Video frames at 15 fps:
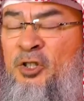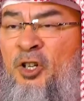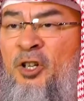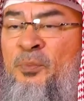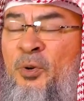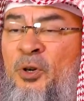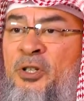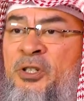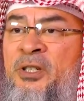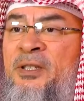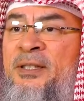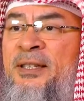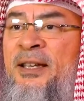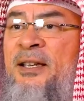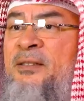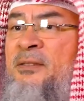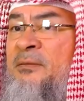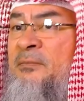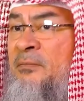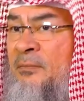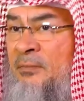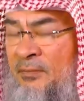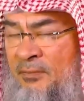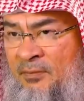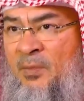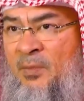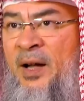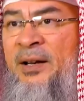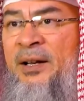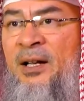sick person says
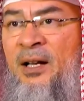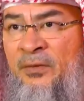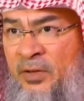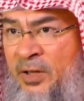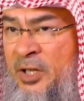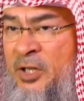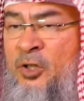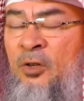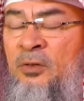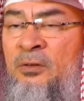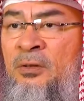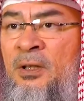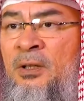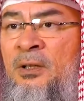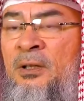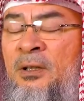my recovery is on